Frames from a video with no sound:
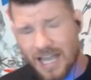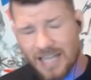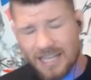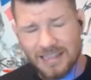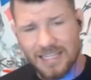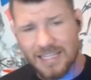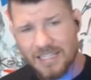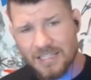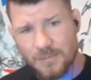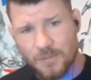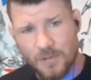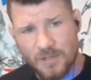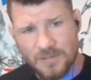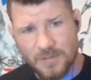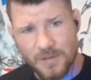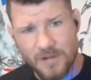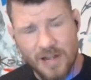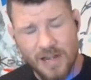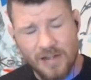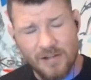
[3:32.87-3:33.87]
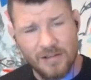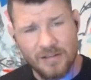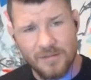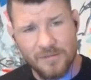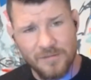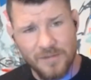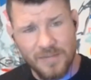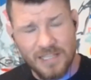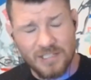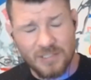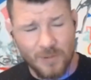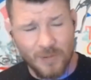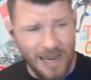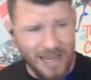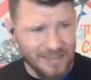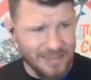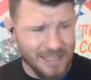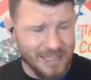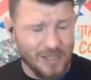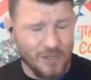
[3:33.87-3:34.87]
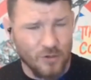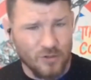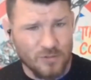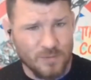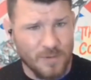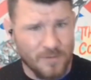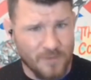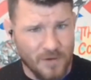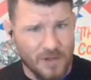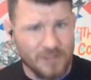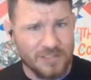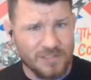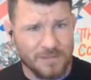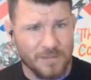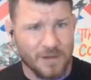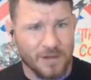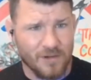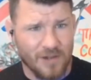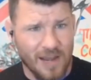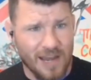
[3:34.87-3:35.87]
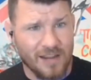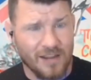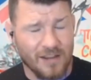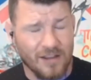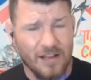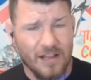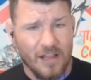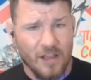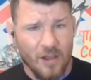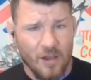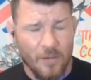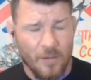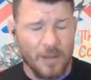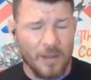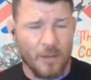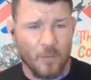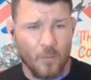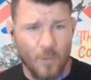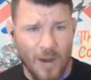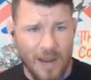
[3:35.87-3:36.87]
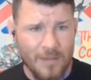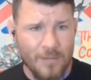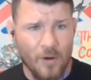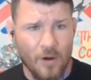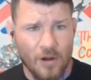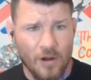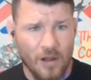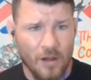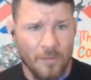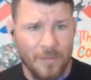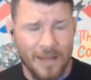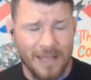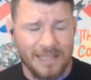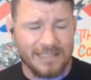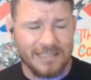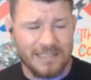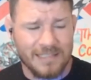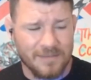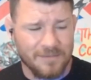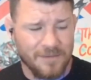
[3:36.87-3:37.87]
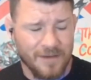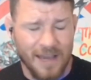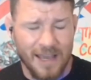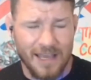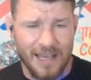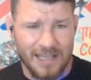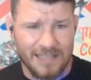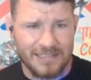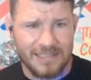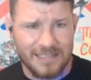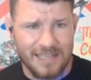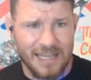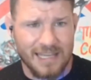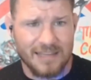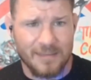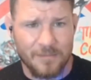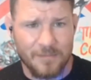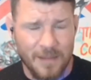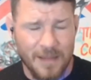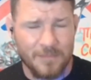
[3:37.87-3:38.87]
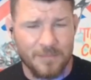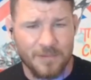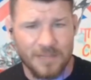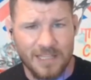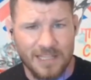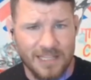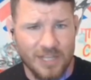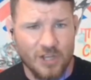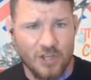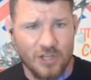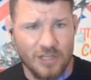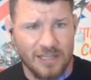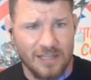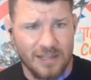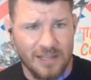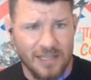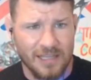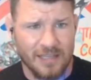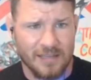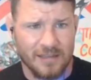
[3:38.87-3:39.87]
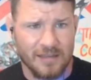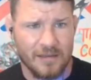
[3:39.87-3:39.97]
I'd lean towards McGregor on the feet. So I think Usman versus McGregor would be a way more competitive fight, as I say, than people initially think.